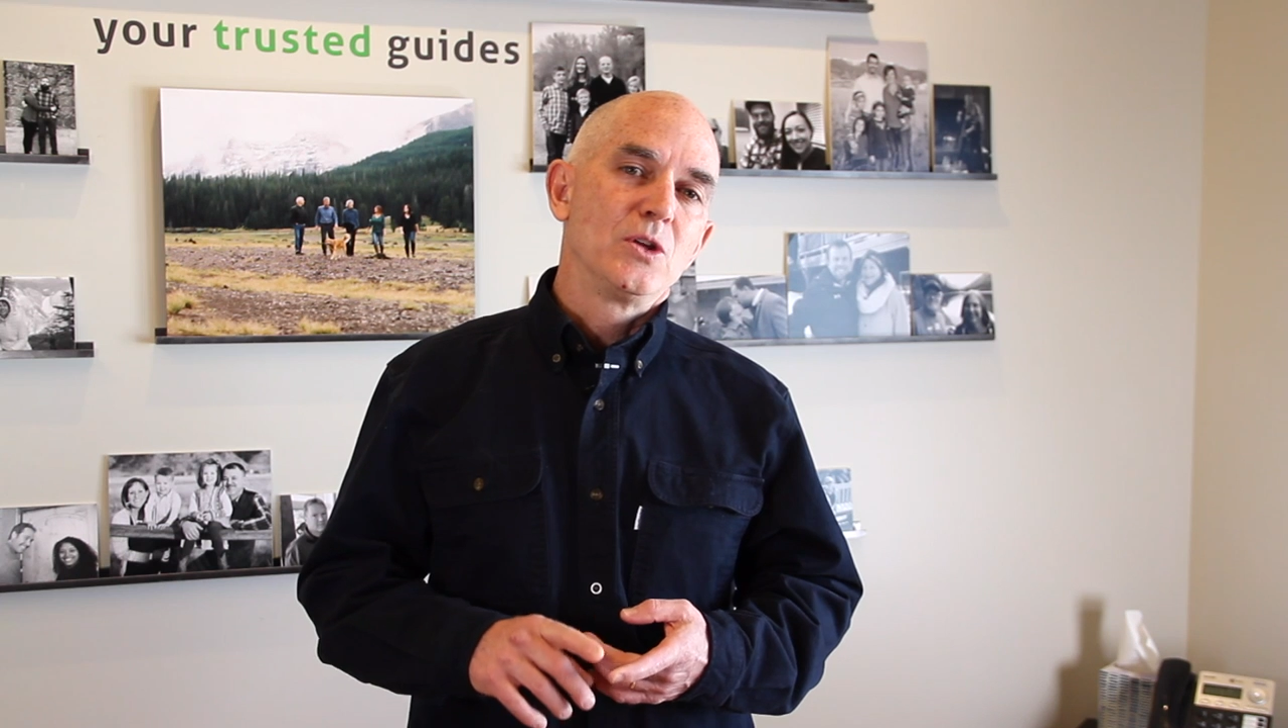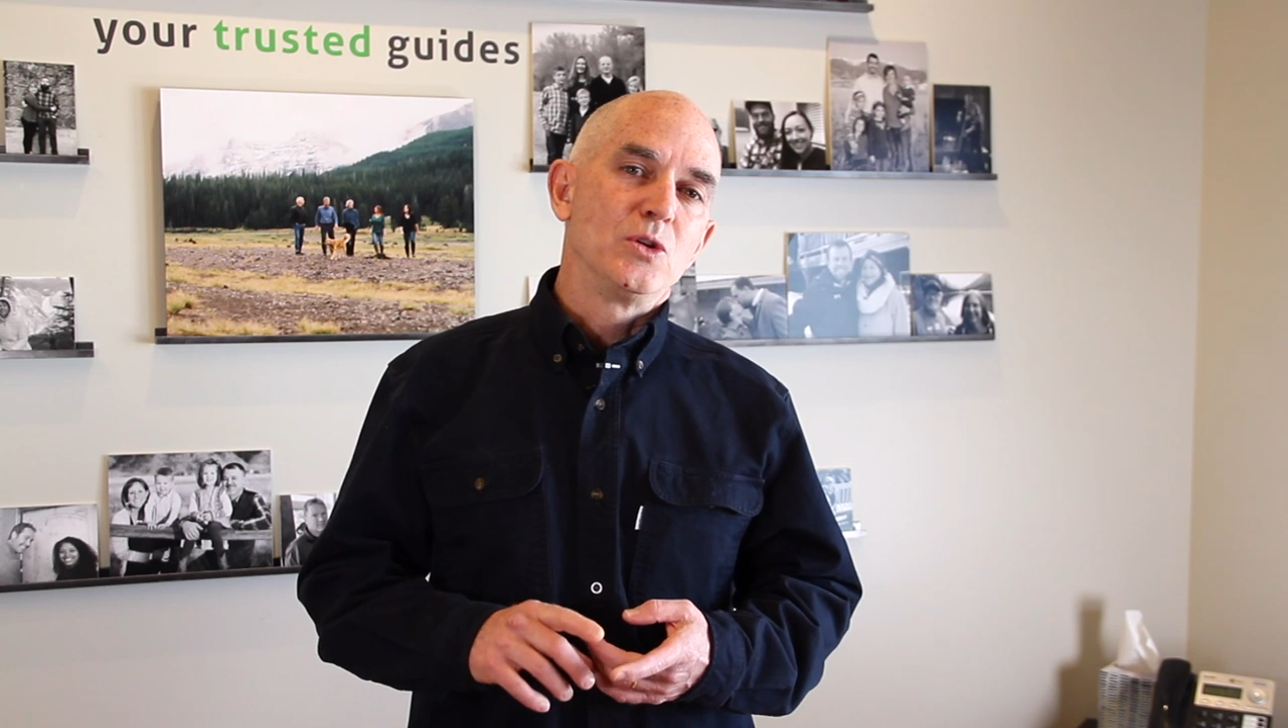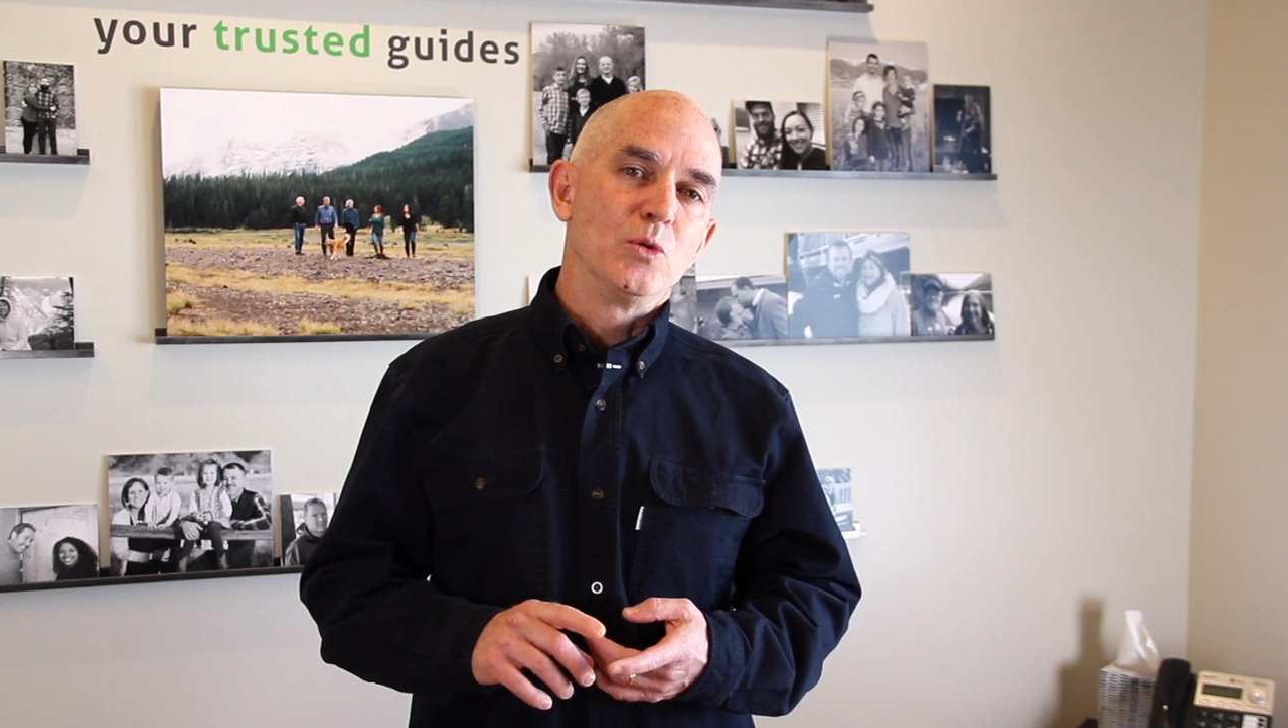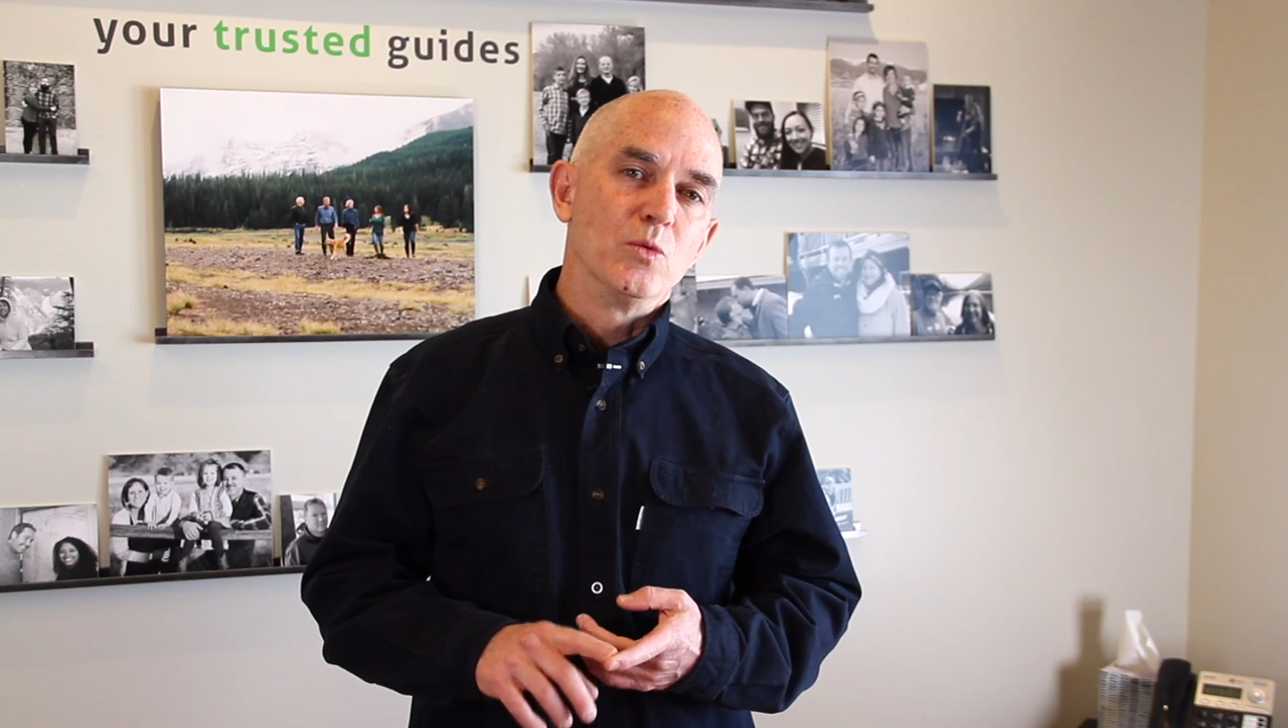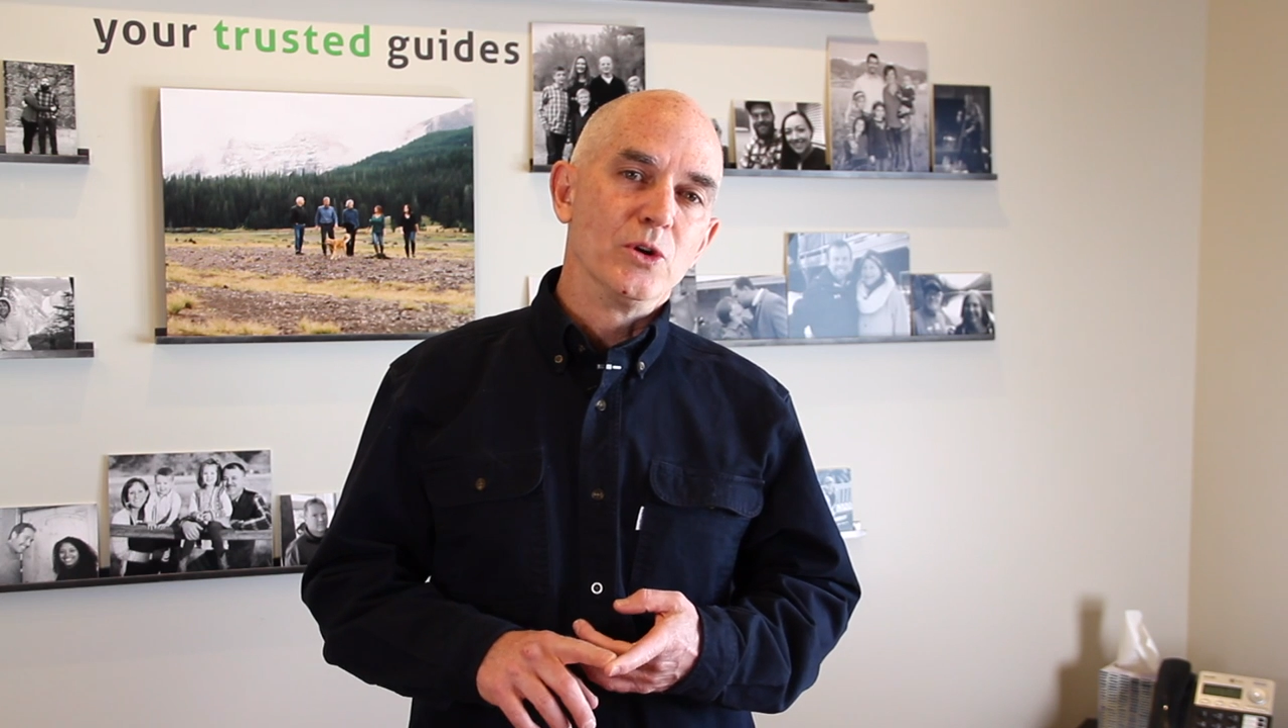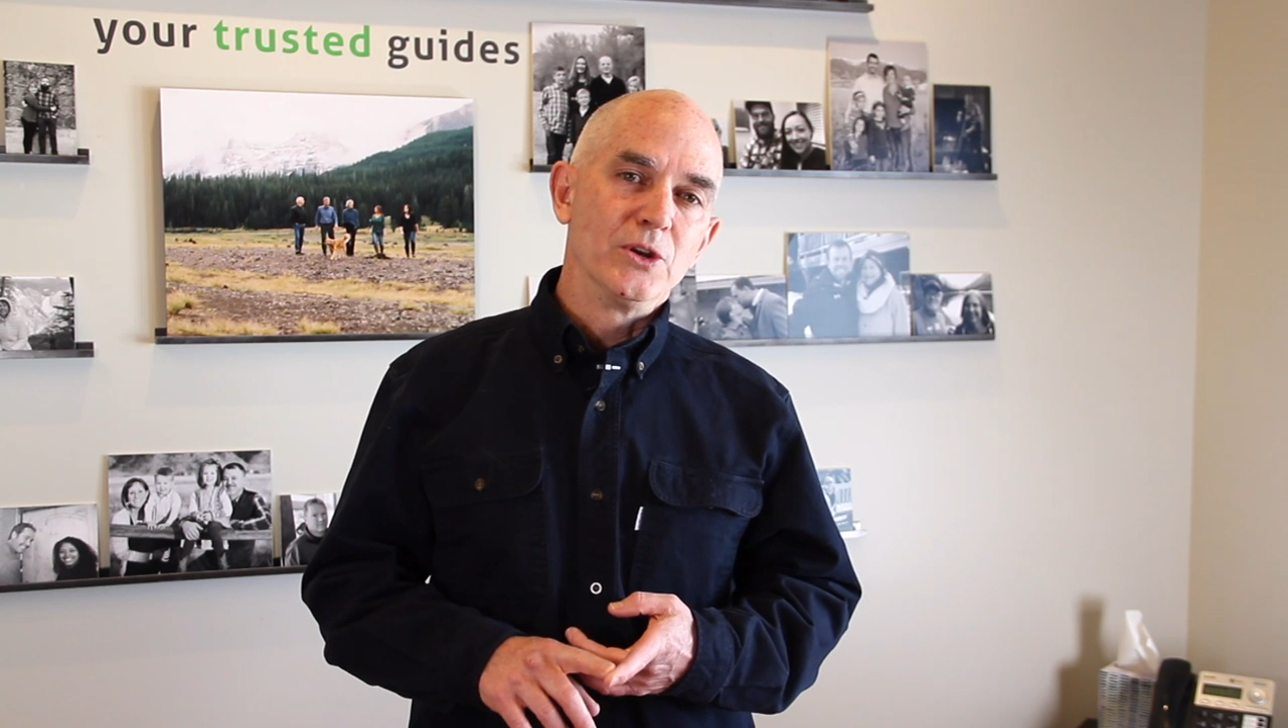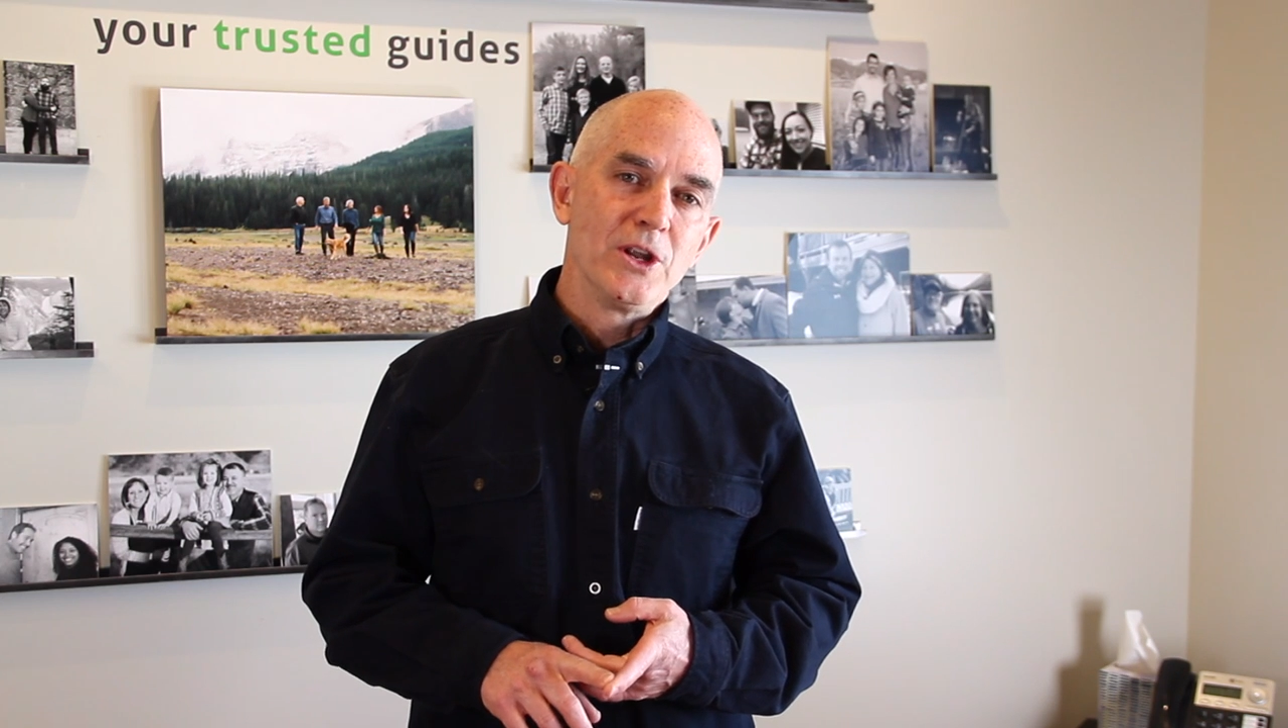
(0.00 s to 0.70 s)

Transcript: you will